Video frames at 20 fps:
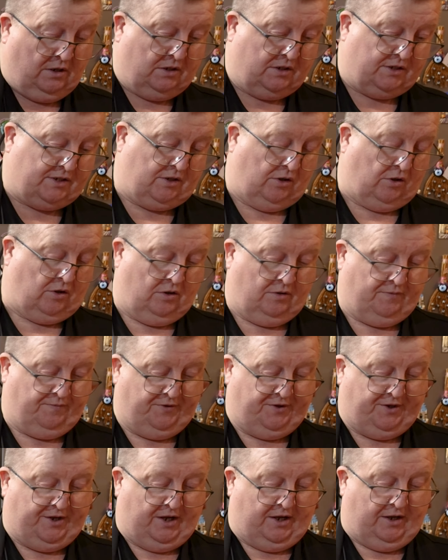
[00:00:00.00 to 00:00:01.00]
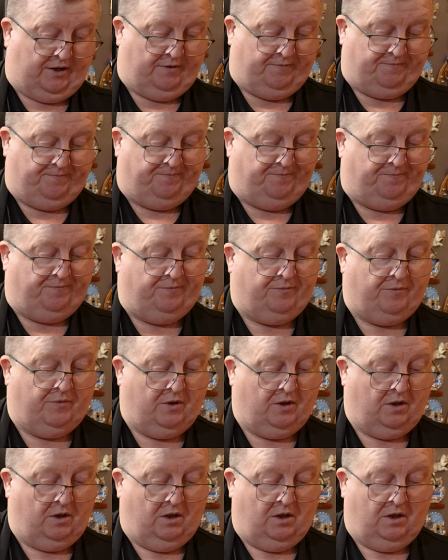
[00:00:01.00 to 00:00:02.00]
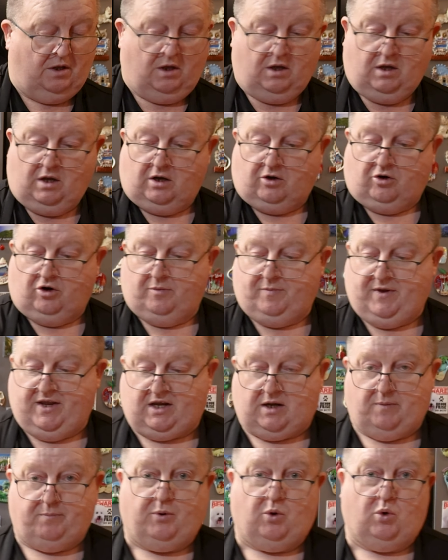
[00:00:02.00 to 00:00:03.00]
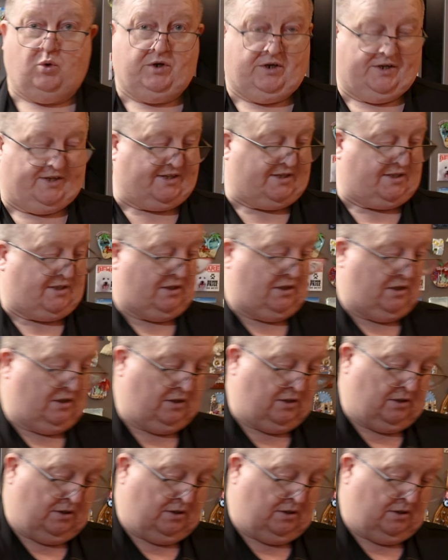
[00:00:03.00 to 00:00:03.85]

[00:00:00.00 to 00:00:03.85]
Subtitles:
So, I'm going to make a bonus